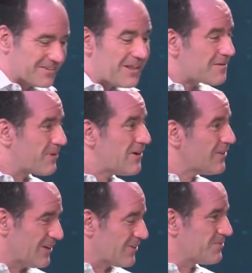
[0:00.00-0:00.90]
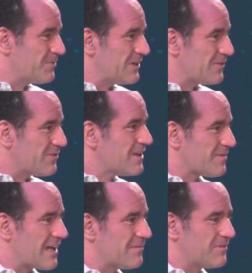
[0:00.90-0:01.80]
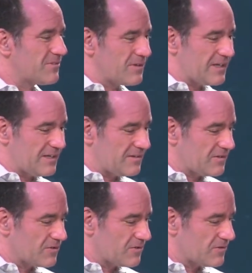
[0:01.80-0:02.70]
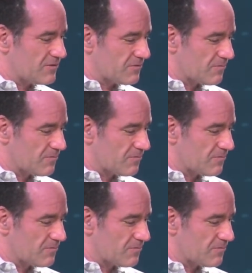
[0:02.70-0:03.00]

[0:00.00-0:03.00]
a lot of parallels when you think about it between your